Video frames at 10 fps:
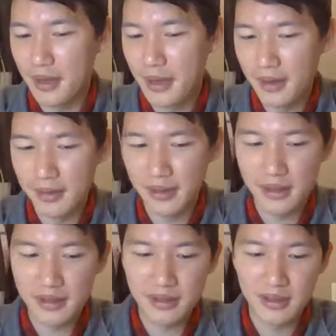I
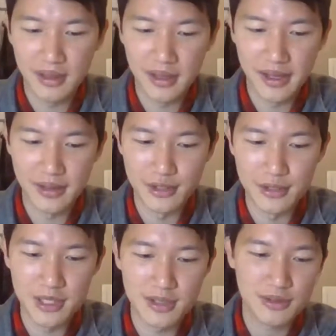think I'm going
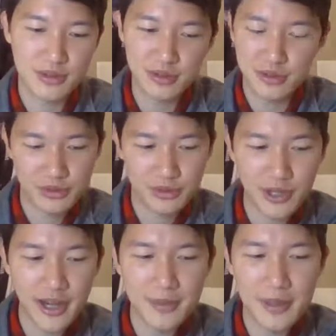to
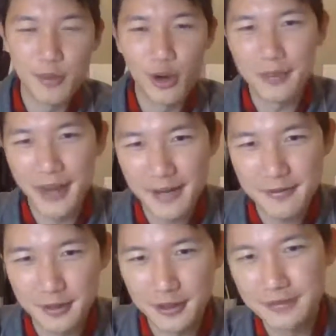try to be more
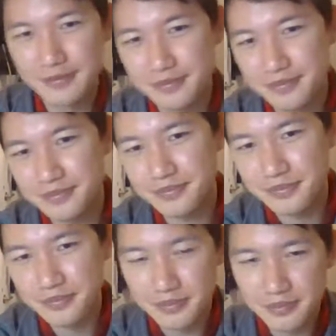mindful,
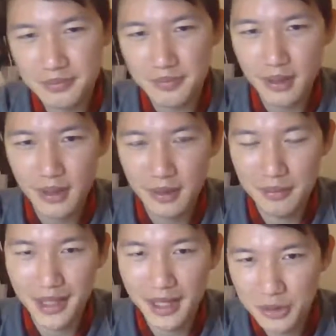
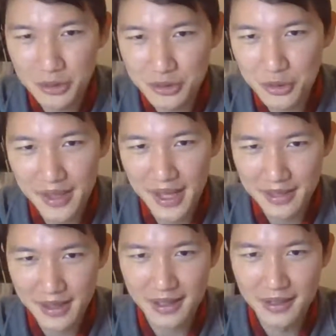that I don't do
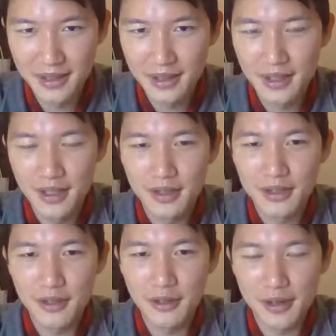that.
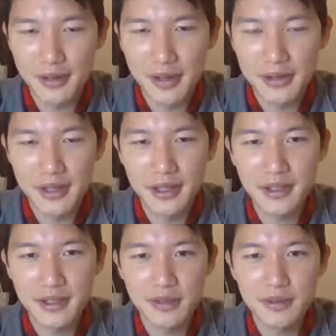I
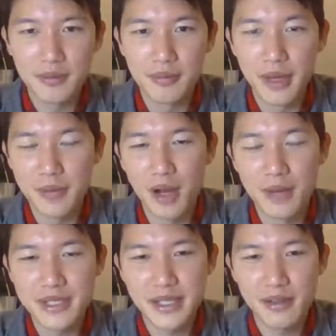think my
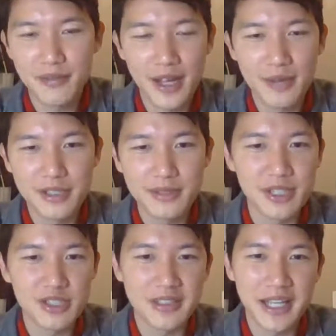mom's side of the family
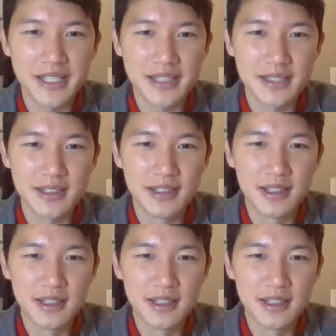especially has a